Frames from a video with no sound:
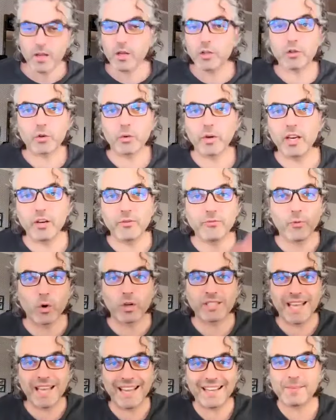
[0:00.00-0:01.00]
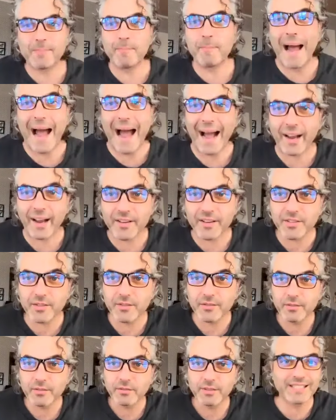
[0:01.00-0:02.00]
3 to 4 takes max.
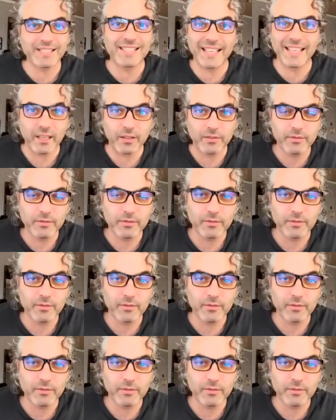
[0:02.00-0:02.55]
That's it.